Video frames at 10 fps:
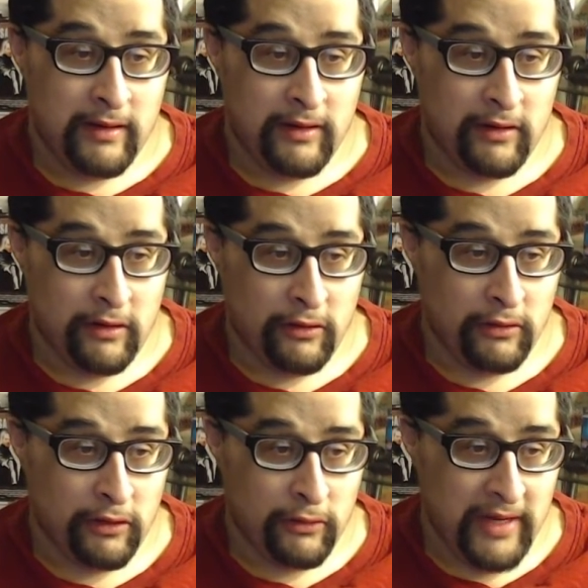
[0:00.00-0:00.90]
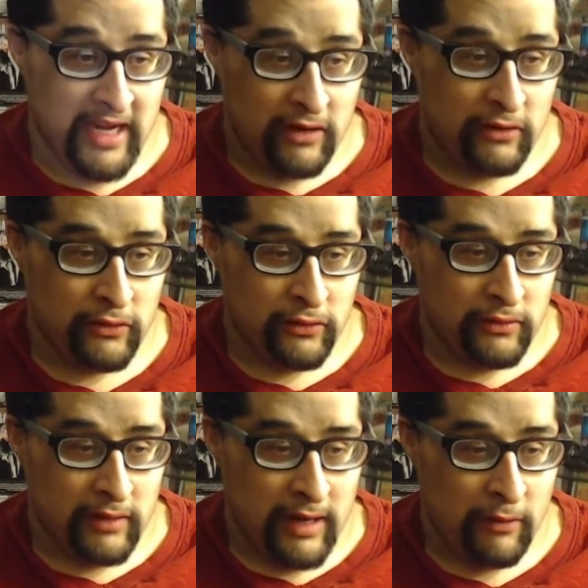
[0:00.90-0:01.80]
Oh, Louie, ooh,
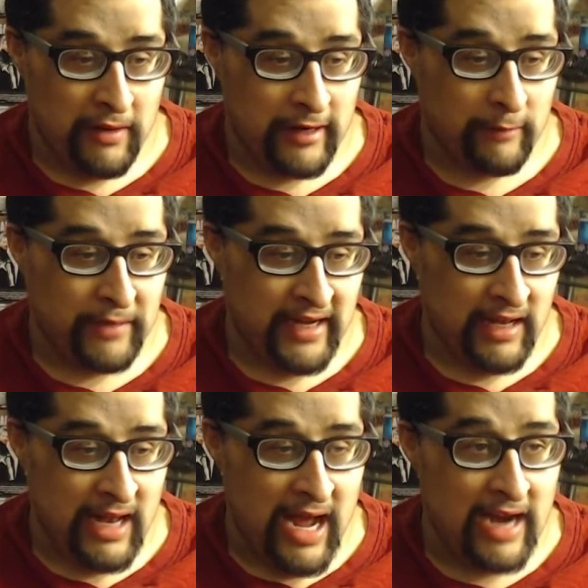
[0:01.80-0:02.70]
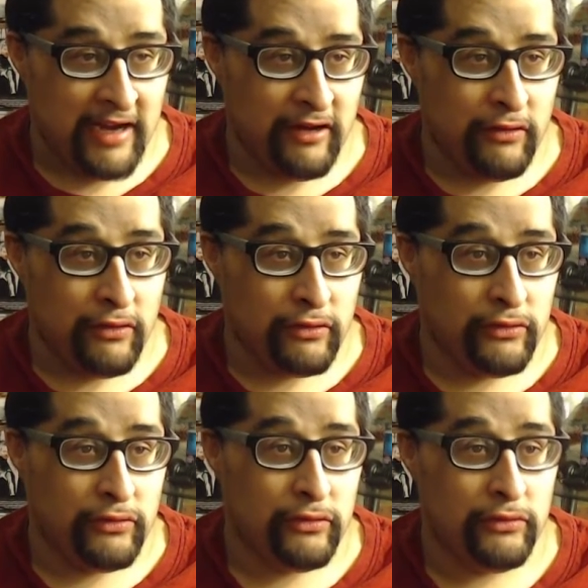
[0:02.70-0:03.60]
I wanna be like
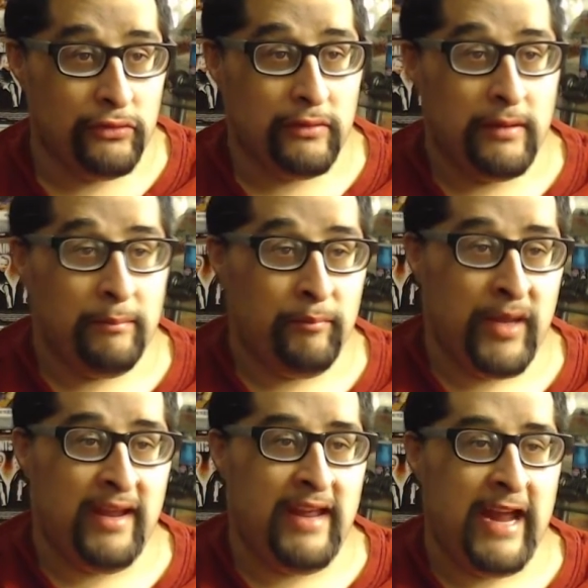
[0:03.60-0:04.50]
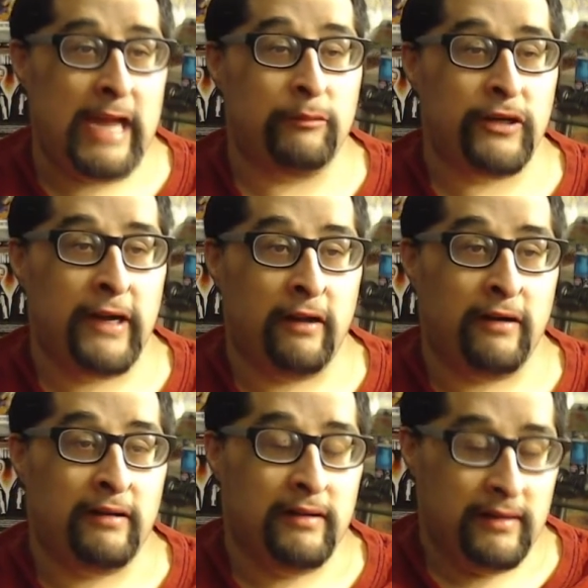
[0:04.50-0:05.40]
you. Big game trailer.
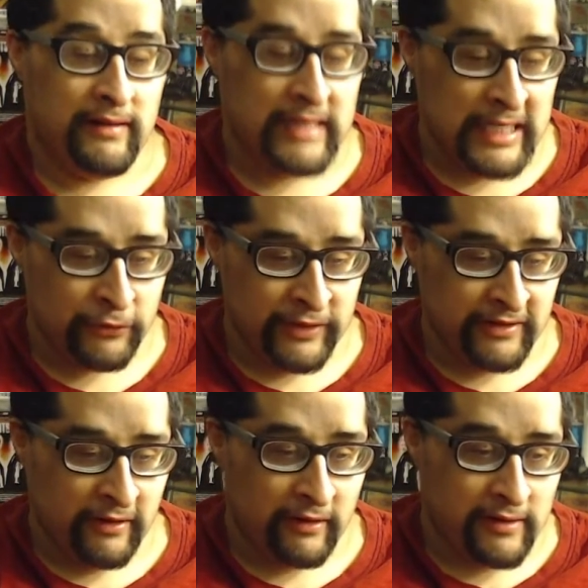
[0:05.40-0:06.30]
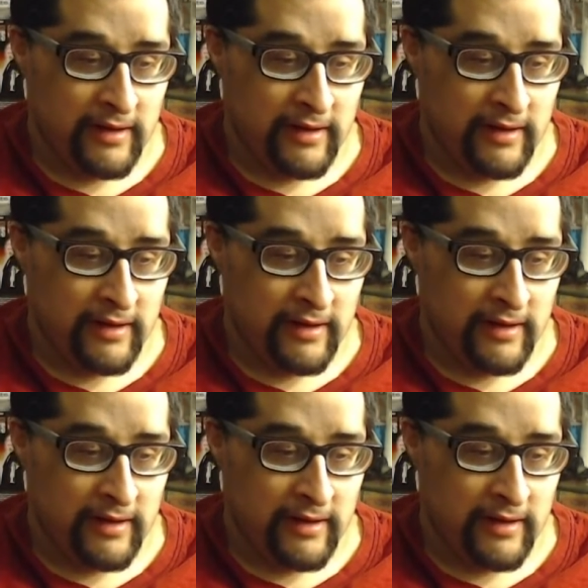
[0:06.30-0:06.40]
That's what it's called.